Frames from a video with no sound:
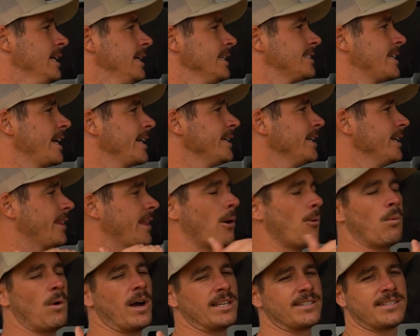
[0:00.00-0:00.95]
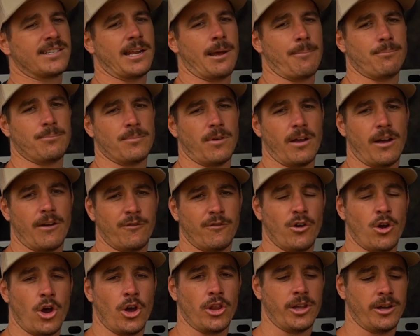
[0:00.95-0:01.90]
taking it that one step
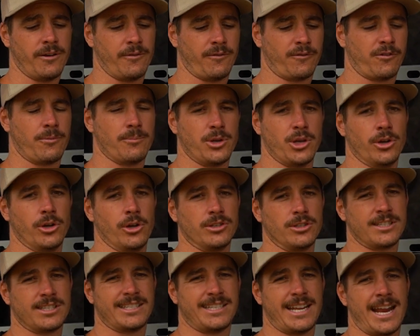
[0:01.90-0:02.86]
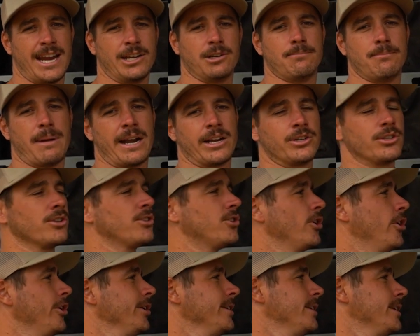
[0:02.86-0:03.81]
further from your standard Manager
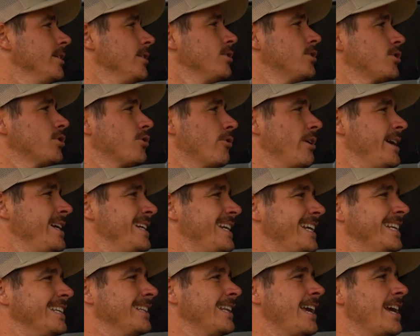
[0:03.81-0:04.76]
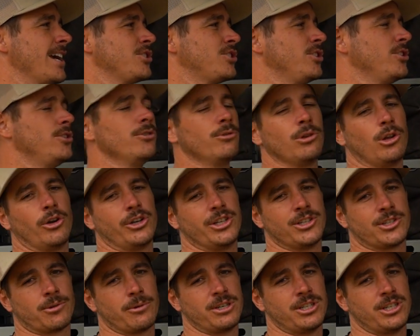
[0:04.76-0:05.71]
30 screen, it allows you to do a lot of your
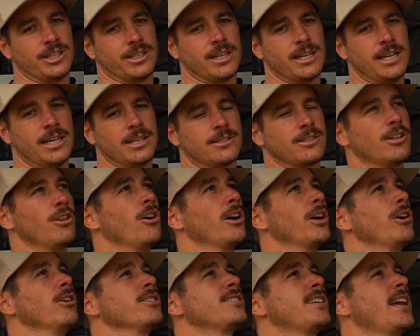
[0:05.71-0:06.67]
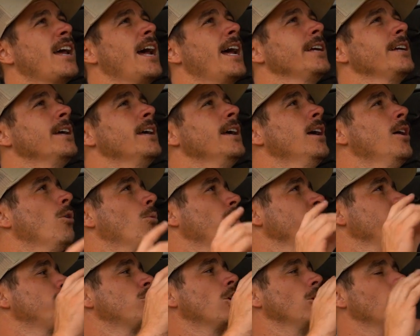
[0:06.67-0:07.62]
switching. So like I was saying,
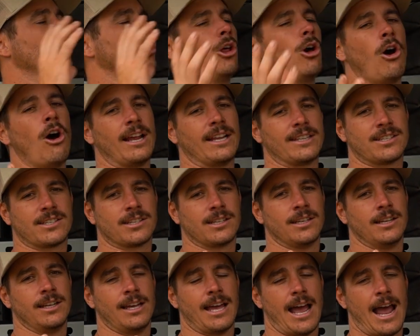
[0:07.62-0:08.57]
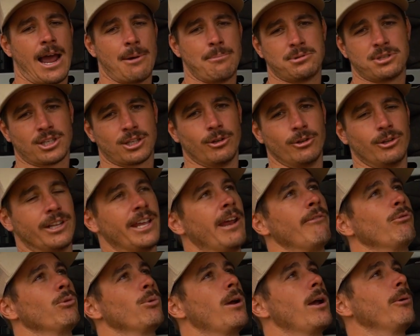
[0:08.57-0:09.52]
we've got lights absolutely
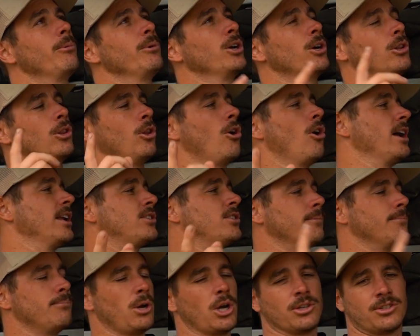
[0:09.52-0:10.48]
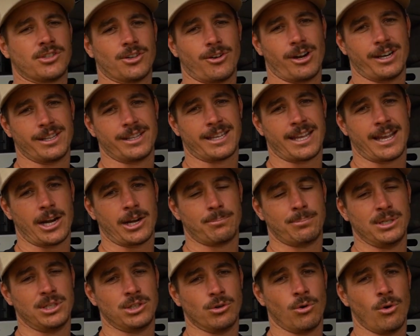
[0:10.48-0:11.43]
everywhere. We've got lights on both sides of the
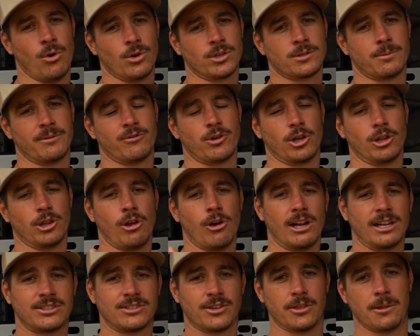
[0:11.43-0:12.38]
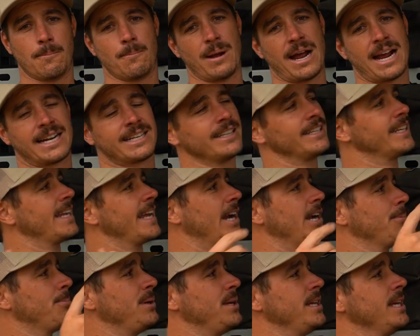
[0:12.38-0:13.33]
canopy doors. We've got lights on the back of the
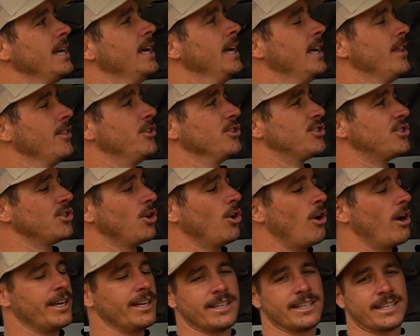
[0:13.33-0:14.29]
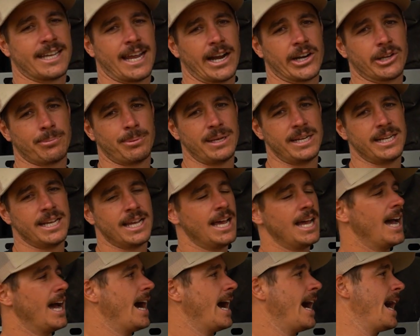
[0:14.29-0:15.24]
canopy, the side of the canopy.
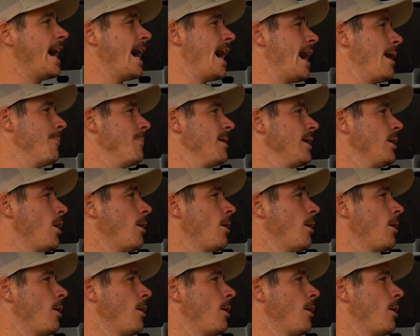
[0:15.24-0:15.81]
I'm